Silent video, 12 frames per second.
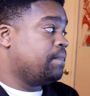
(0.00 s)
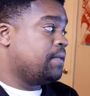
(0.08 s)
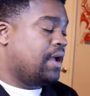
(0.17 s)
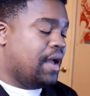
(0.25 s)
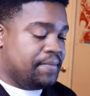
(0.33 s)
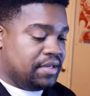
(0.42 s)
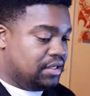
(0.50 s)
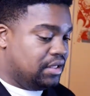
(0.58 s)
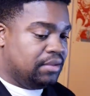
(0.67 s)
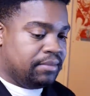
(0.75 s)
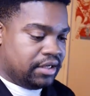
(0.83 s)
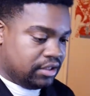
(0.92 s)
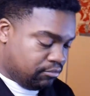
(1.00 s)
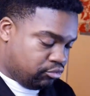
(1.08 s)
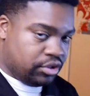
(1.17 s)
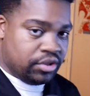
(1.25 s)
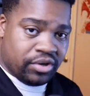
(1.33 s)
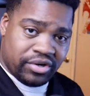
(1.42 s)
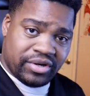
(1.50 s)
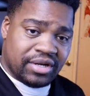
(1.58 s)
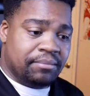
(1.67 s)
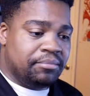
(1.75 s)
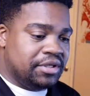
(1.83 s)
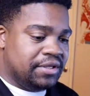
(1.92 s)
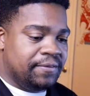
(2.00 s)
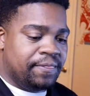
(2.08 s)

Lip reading: I mean, anybody can pre-order it, but